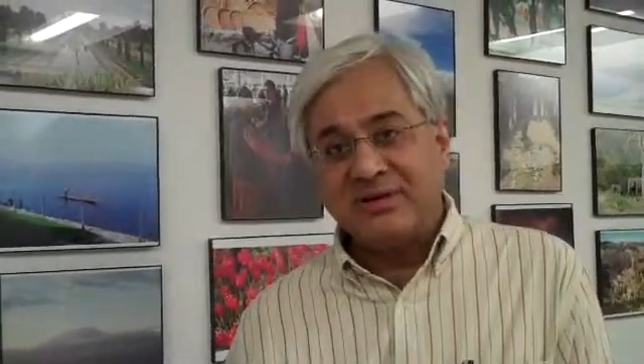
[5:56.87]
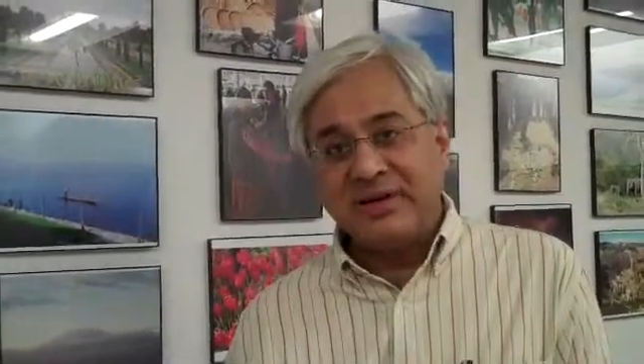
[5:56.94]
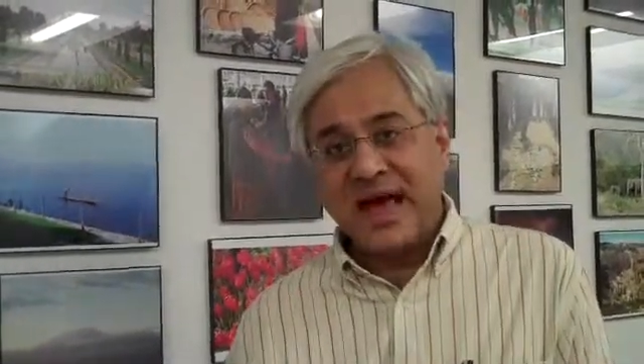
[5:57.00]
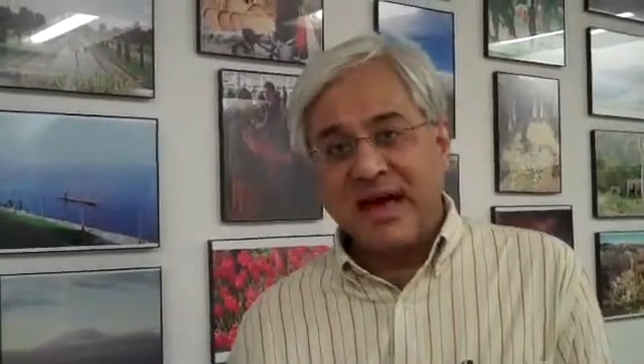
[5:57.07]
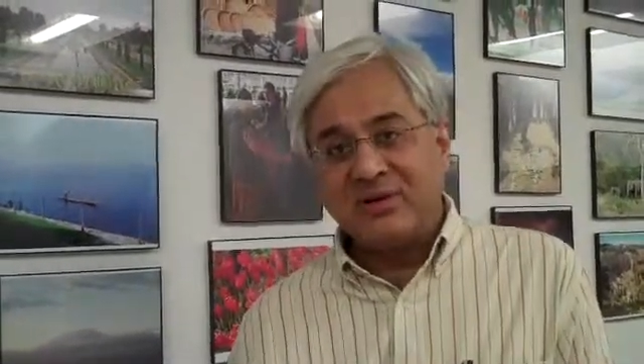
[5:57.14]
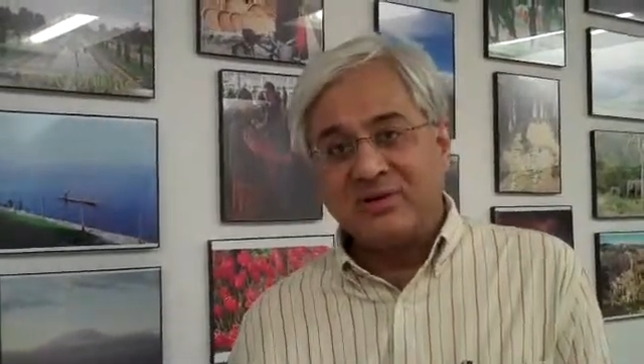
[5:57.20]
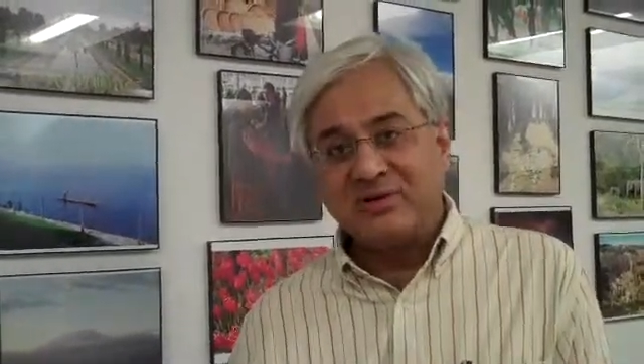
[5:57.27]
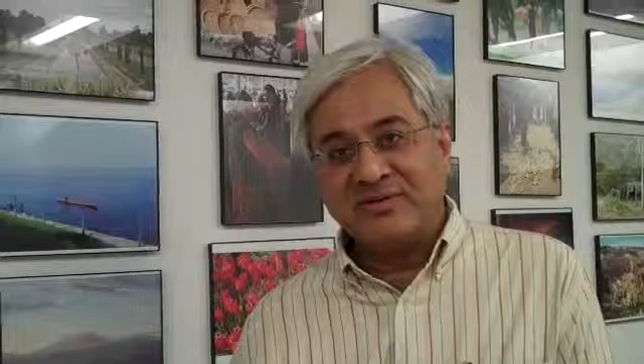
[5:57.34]
a
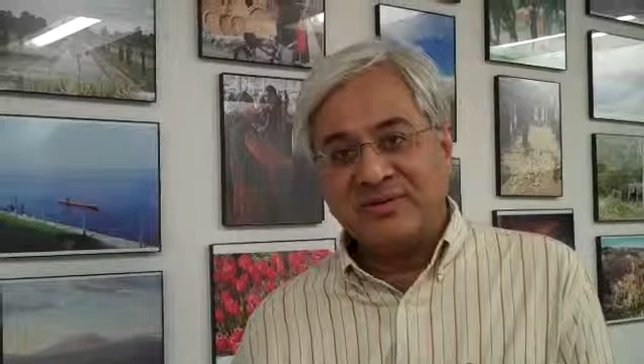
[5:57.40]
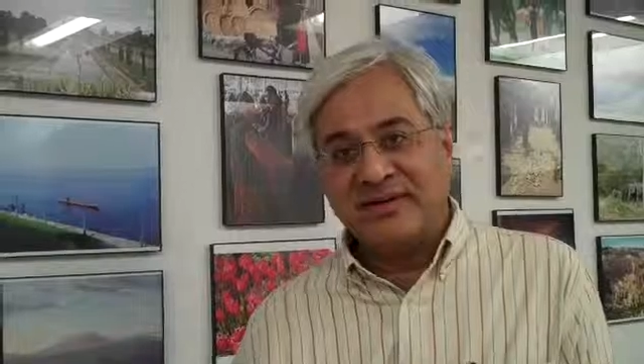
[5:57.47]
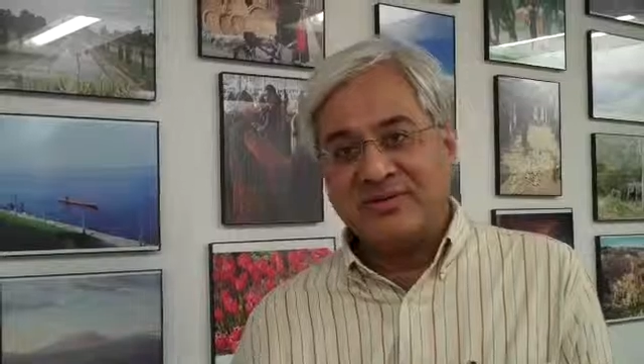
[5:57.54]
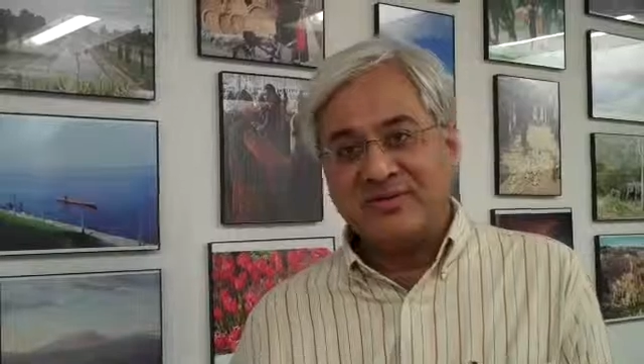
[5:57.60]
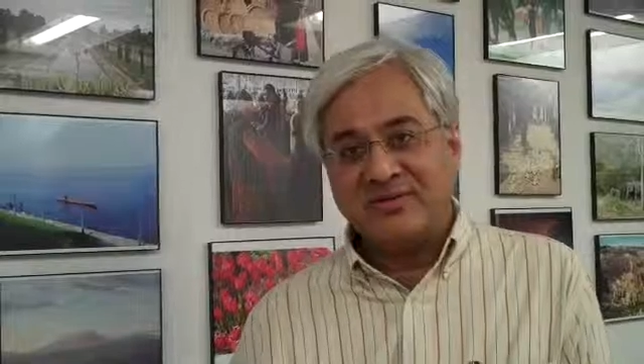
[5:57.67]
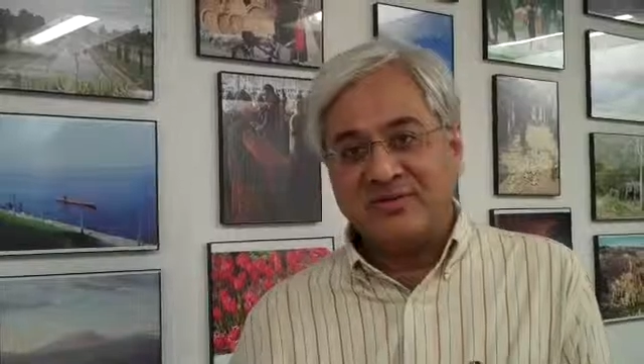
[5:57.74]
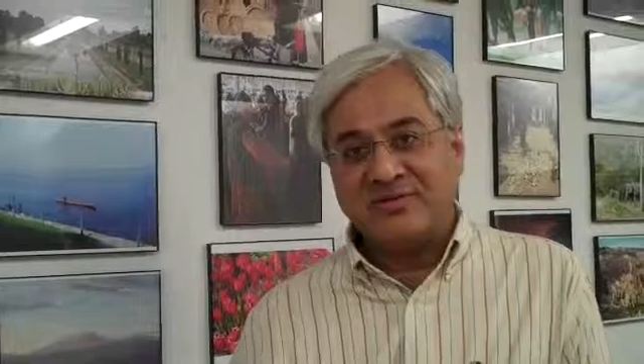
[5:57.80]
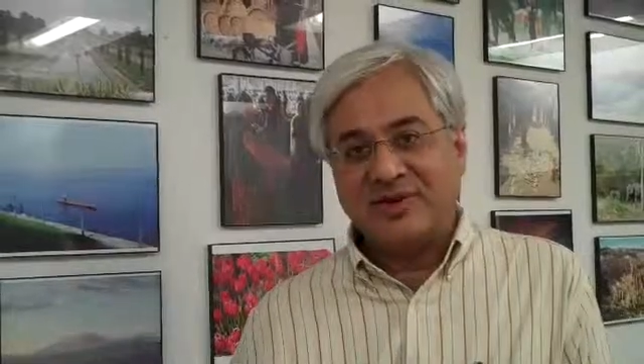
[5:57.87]
narrow
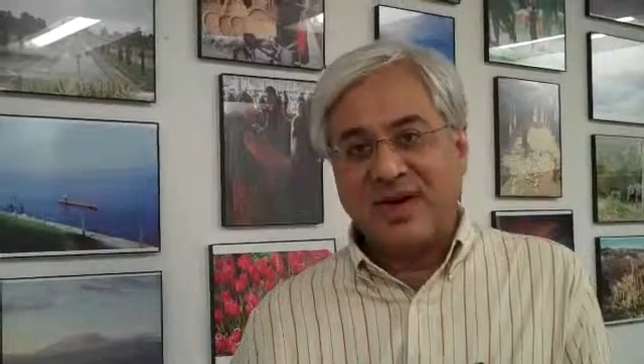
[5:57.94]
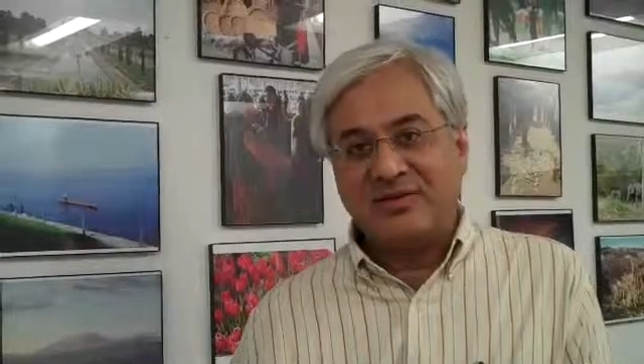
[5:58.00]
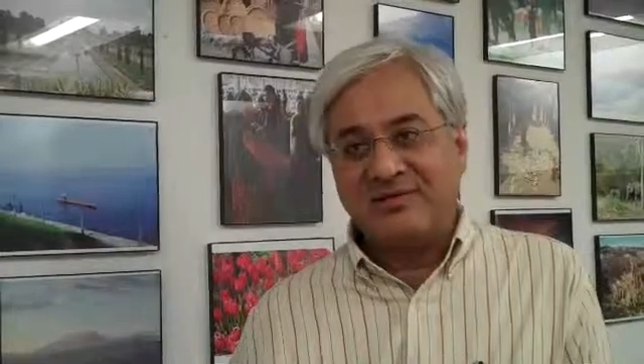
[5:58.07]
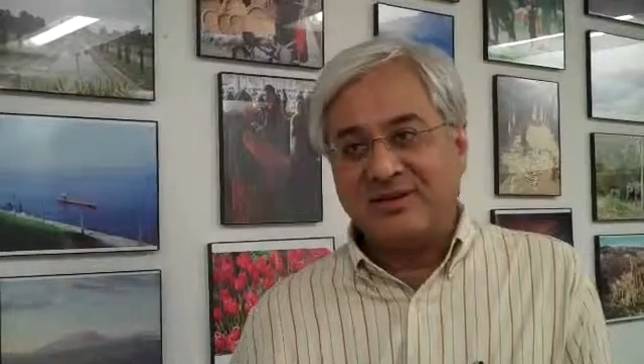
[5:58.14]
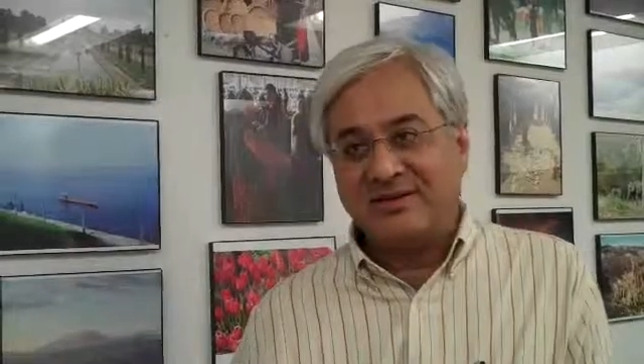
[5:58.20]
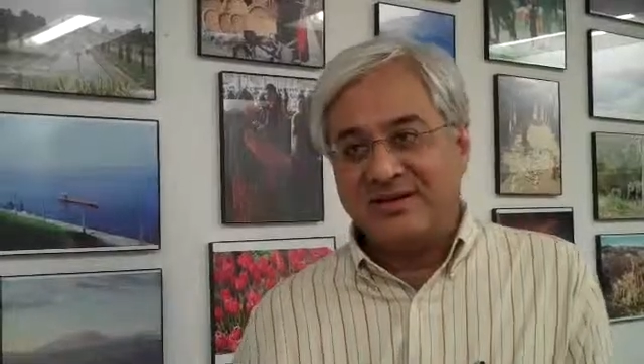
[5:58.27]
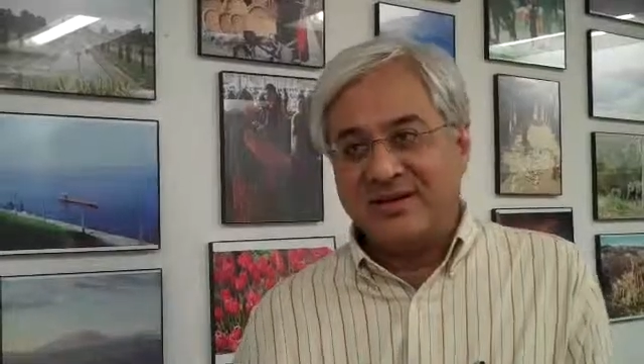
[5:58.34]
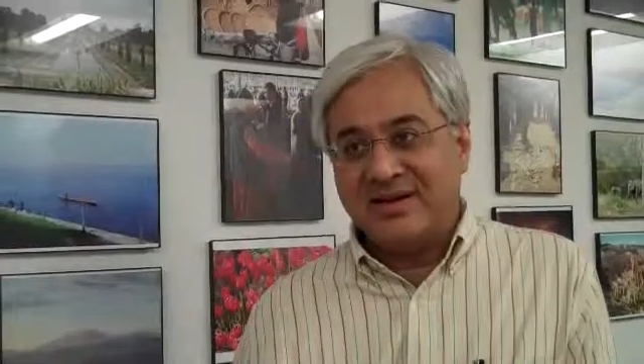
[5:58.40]
sense of
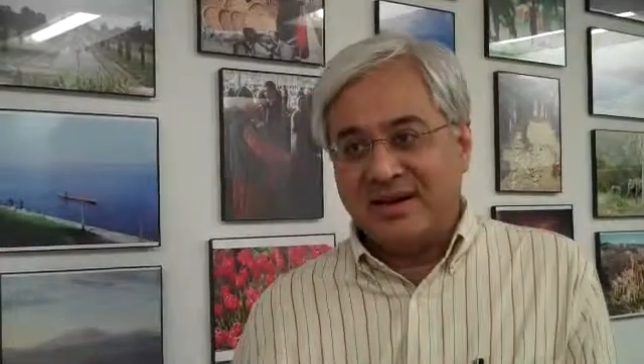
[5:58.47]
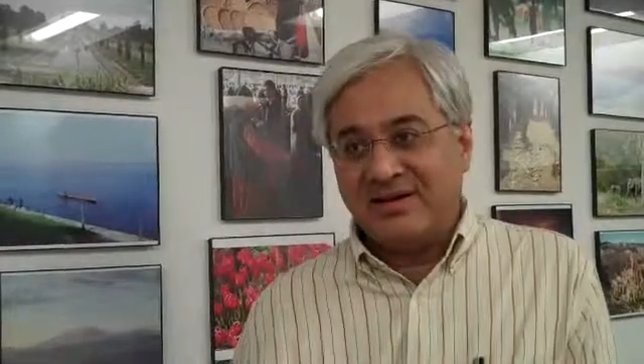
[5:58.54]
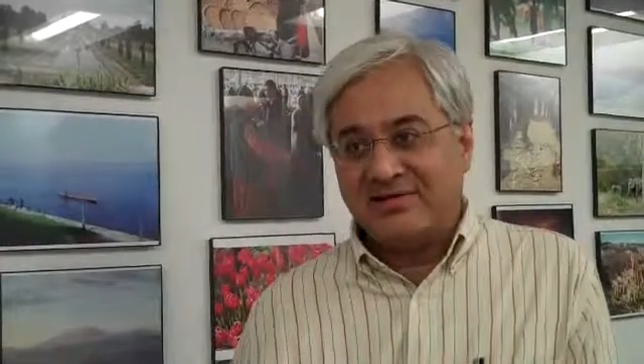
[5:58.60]
having